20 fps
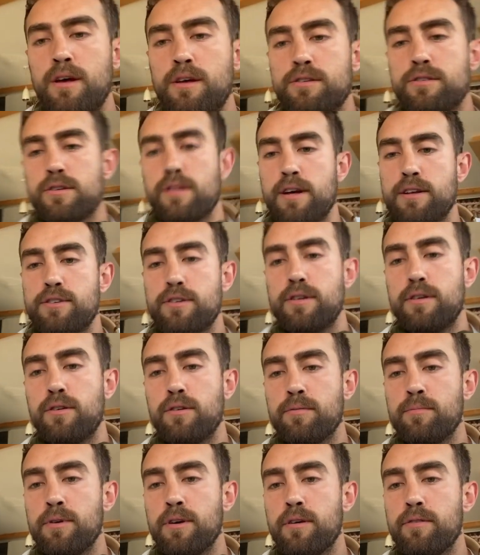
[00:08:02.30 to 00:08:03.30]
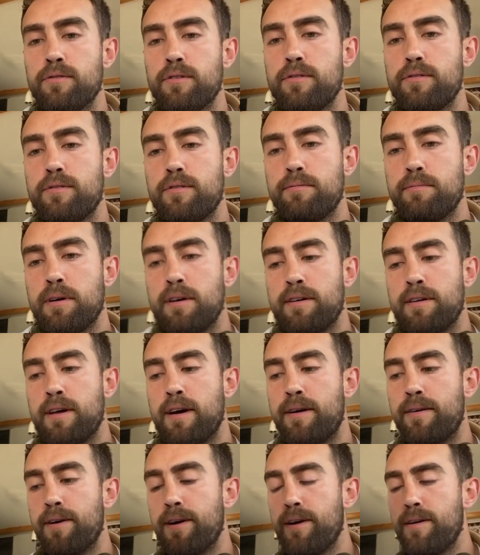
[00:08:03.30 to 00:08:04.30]
So that should hold me over for about an
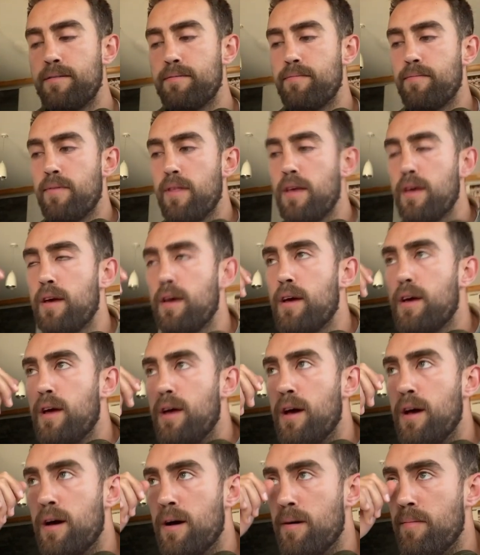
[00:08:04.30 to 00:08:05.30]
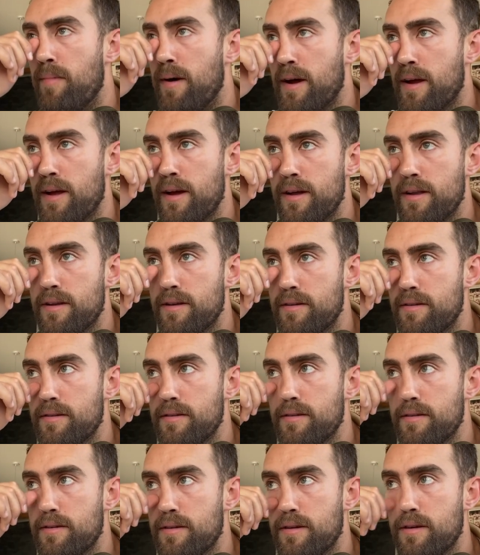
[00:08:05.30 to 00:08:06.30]
hour. I got,
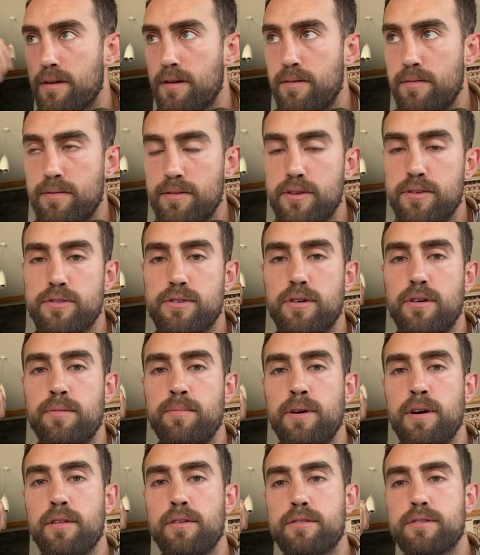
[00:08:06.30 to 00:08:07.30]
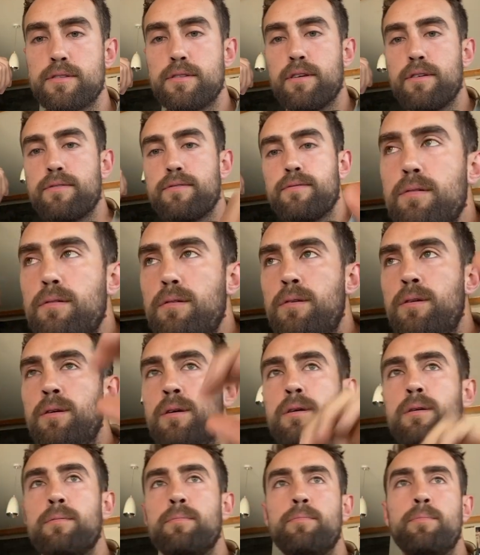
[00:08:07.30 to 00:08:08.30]
you know, you saw my other stuff.
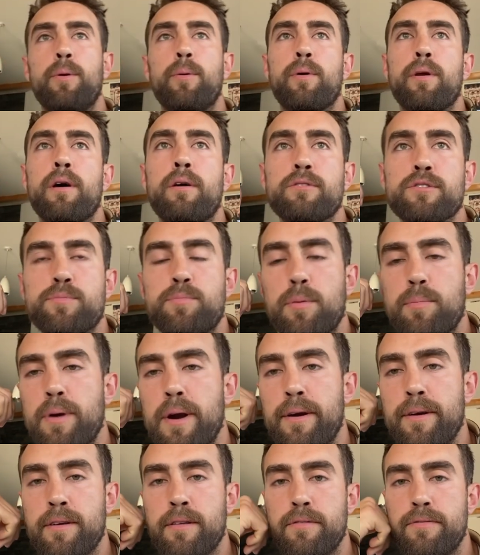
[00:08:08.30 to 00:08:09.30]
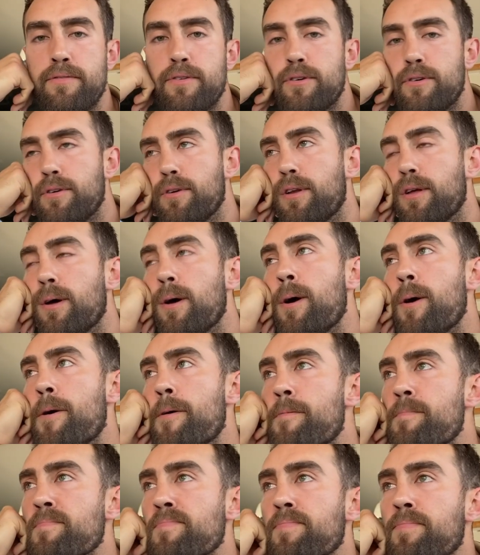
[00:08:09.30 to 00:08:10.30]
But when I was preparing the food,
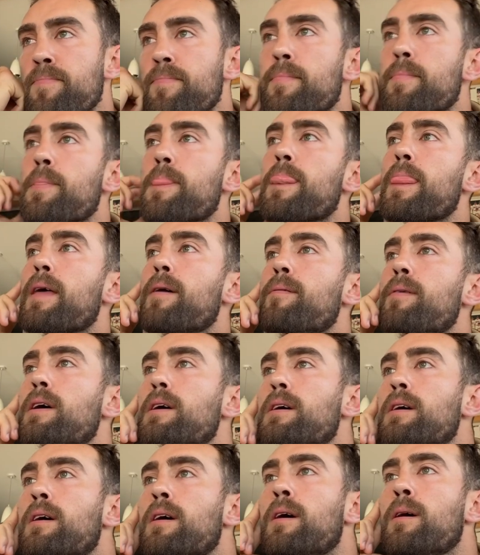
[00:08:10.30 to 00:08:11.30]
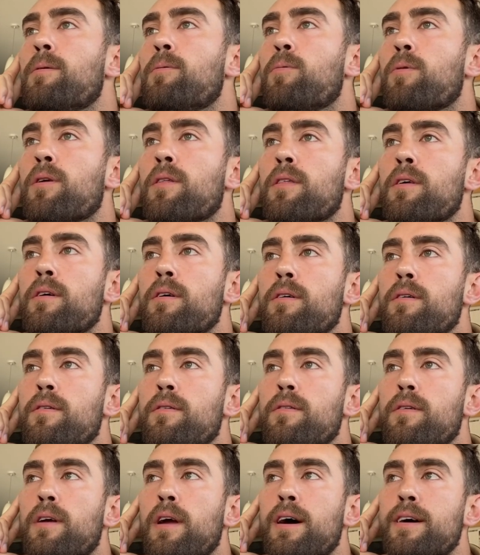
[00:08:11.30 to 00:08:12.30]
one of the
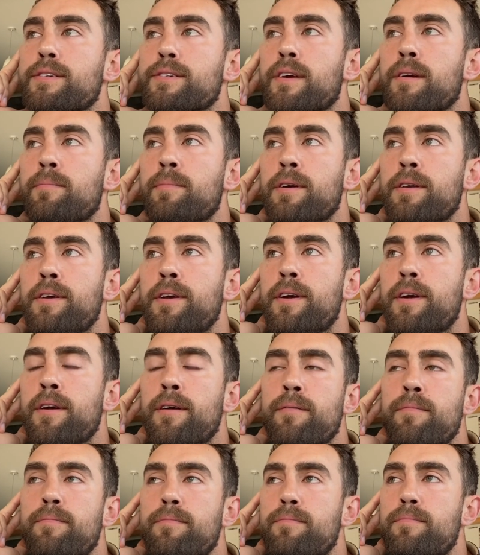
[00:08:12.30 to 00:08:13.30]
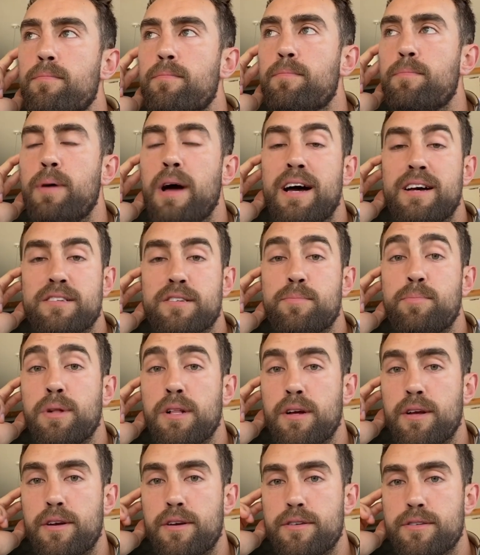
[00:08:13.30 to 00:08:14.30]
guys came in here, past
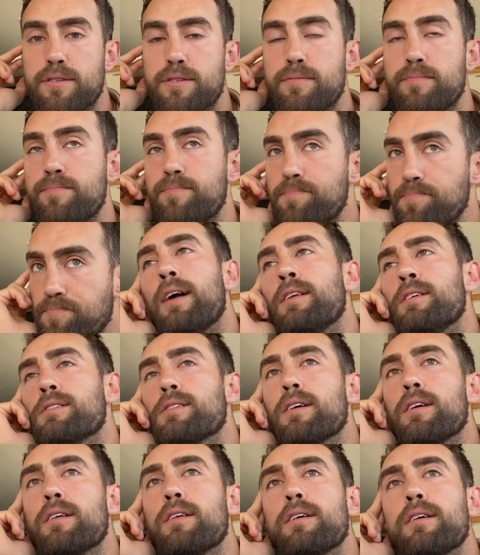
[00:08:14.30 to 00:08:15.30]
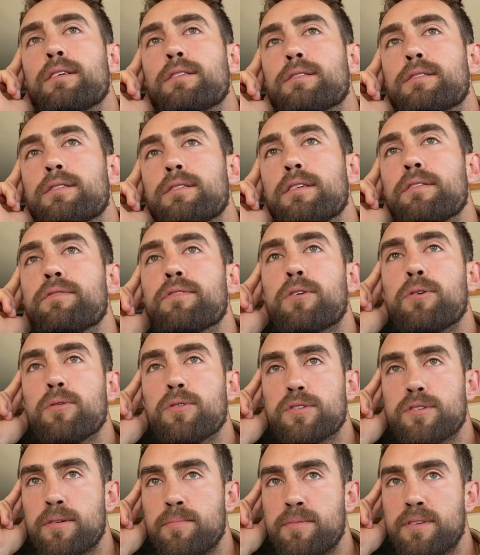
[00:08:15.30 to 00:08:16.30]
players, and he said it's
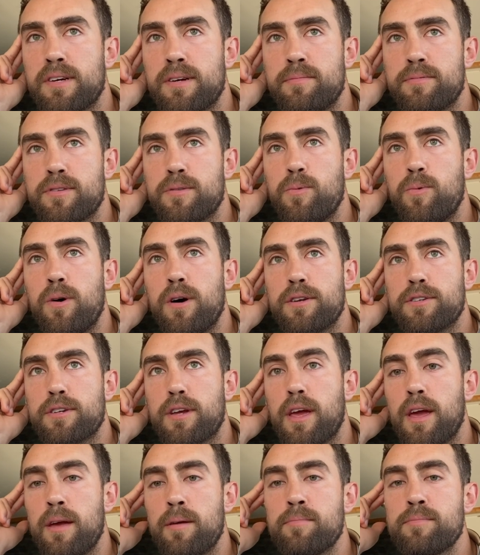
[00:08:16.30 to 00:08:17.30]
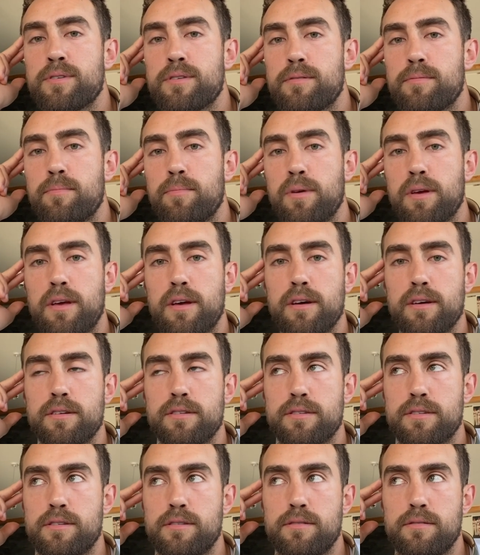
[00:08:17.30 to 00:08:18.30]
difficult sometimes to watch games
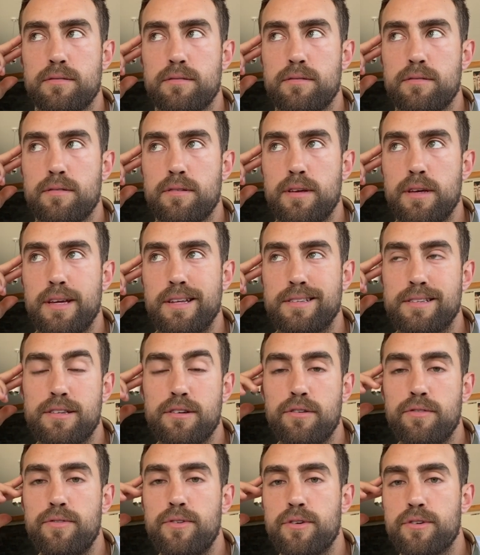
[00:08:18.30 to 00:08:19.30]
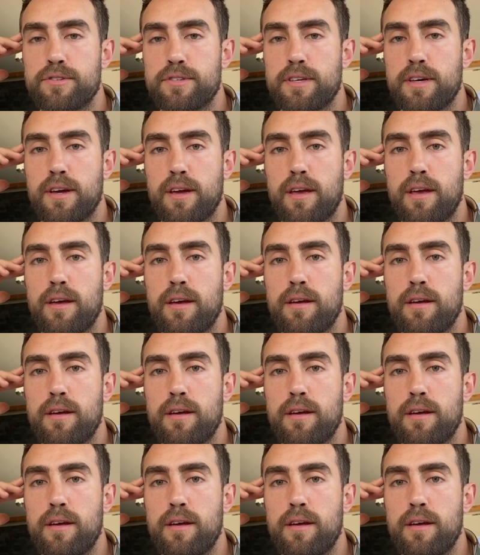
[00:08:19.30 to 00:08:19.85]
because it still feels like